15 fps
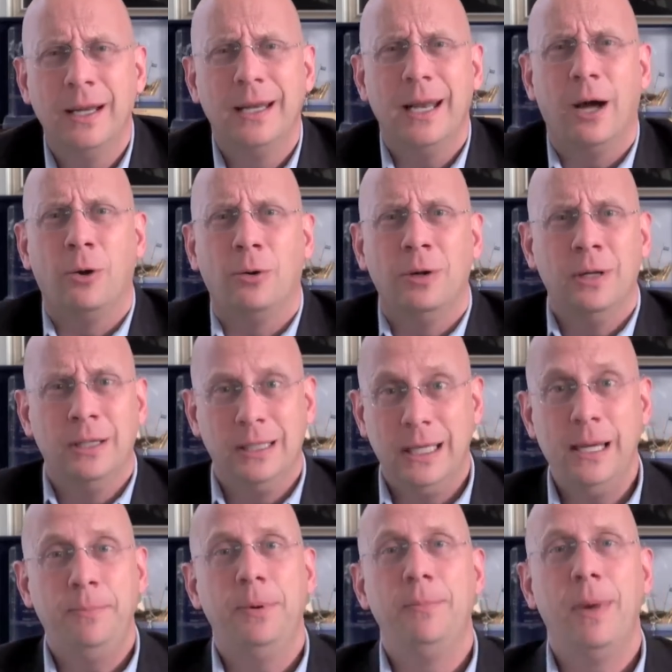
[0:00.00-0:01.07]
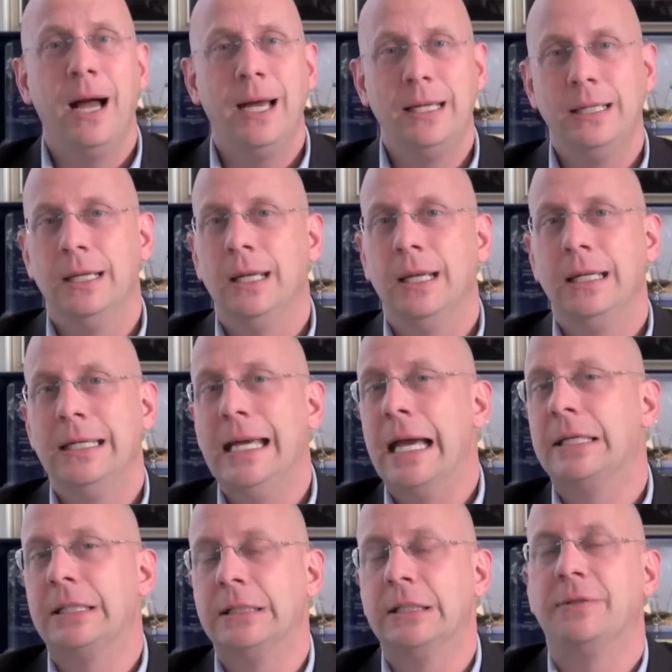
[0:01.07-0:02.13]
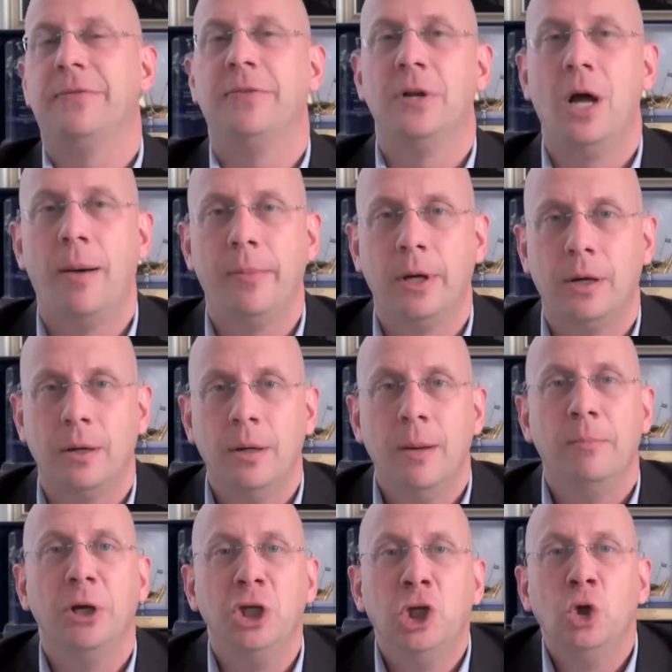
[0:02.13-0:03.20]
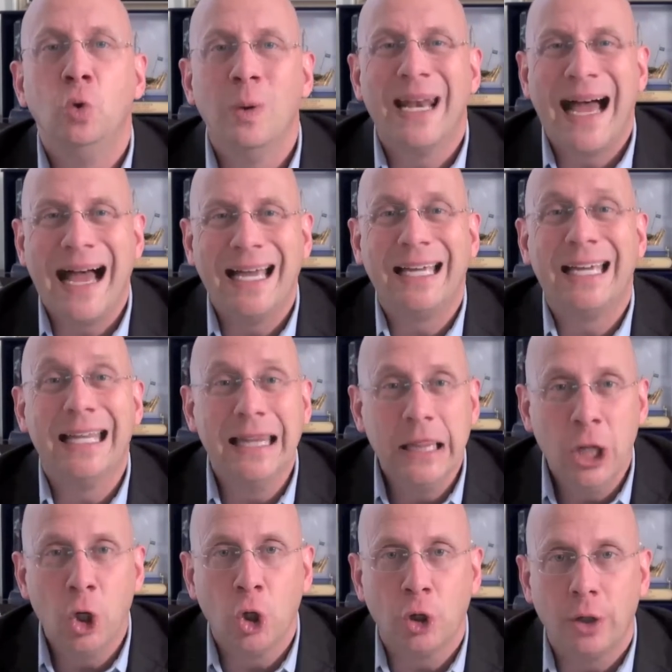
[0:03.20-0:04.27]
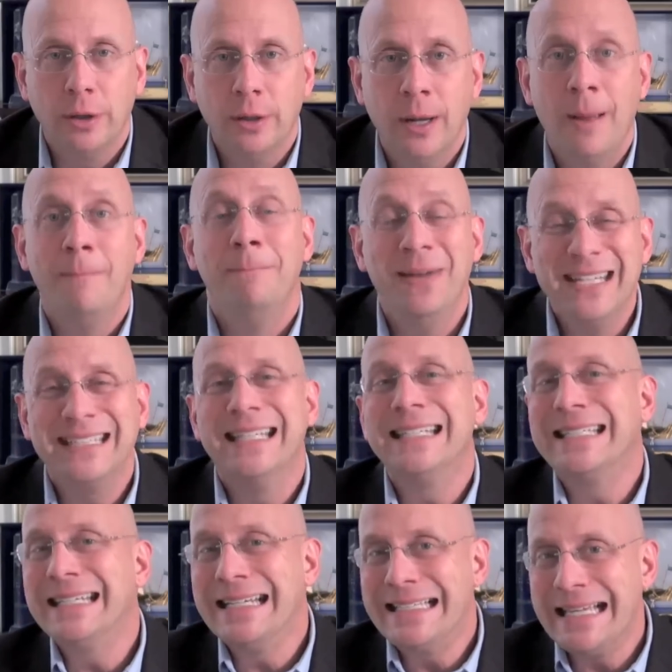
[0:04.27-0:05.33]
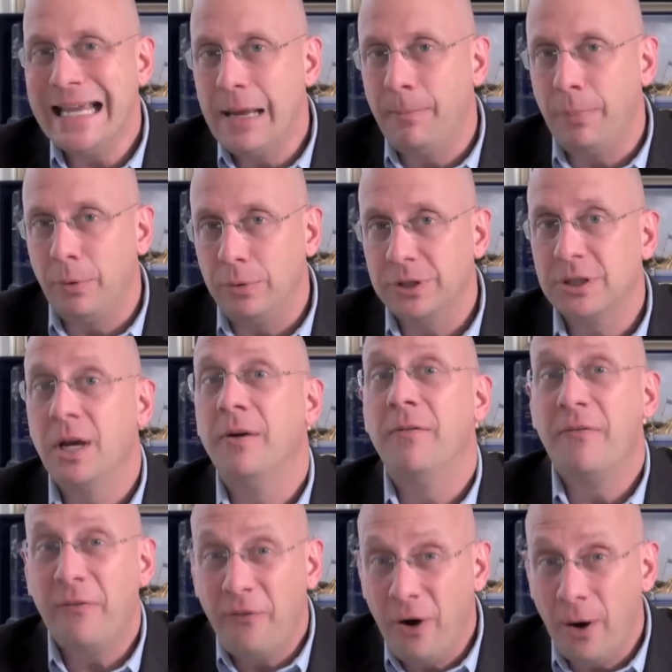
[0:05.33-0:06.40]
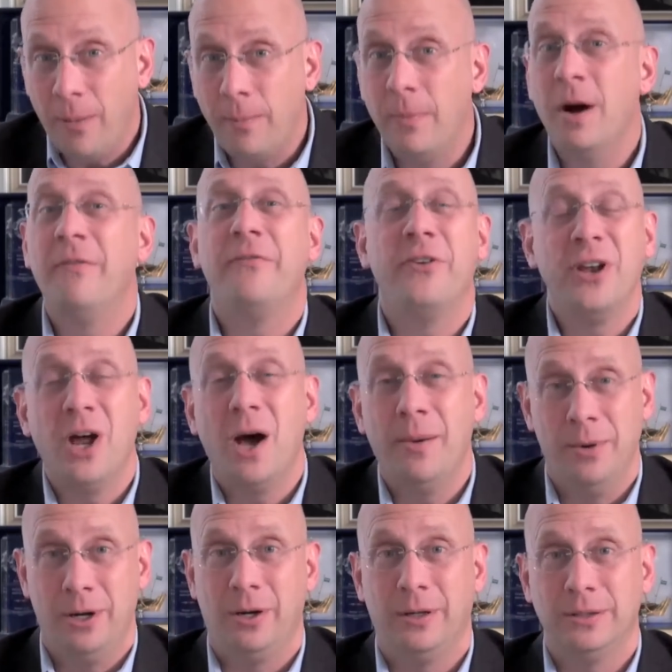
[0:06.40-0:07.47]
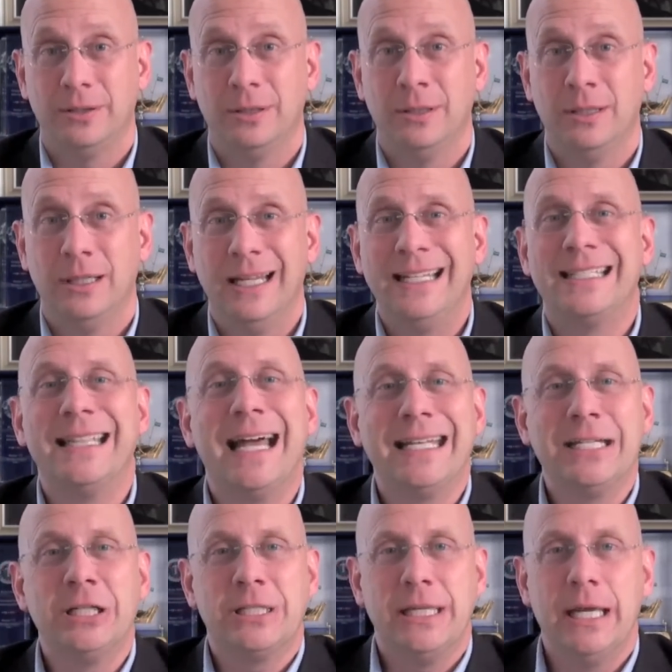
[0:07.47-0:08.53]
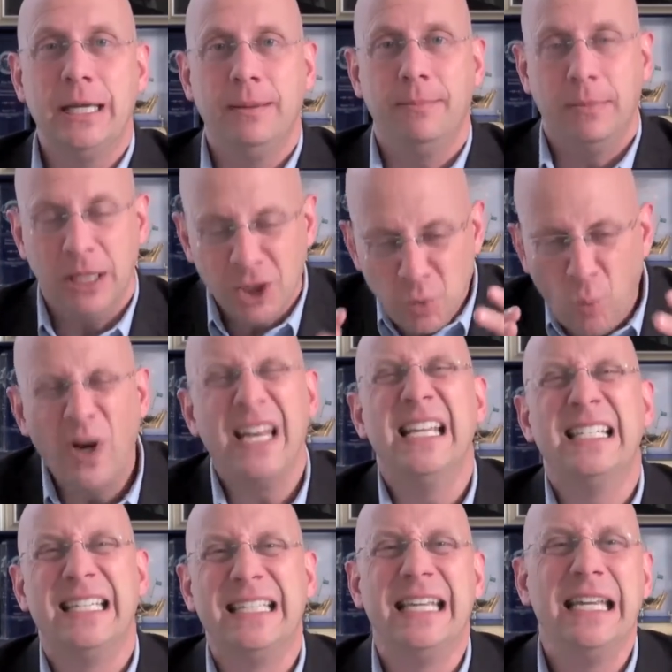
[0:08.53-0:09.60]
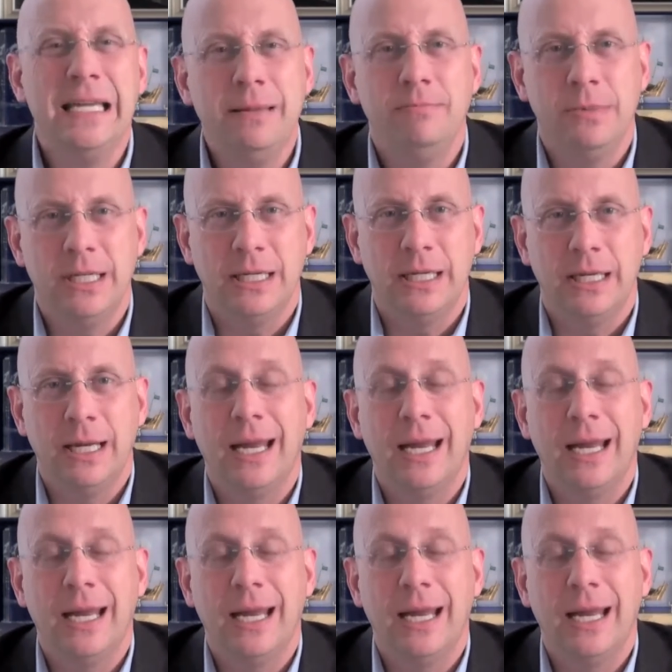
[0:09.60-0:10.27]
Now, keep in mind, yes, it's a phenomenon, but you and I can learn business examples from phenomenons. It's not just him, it's what his team did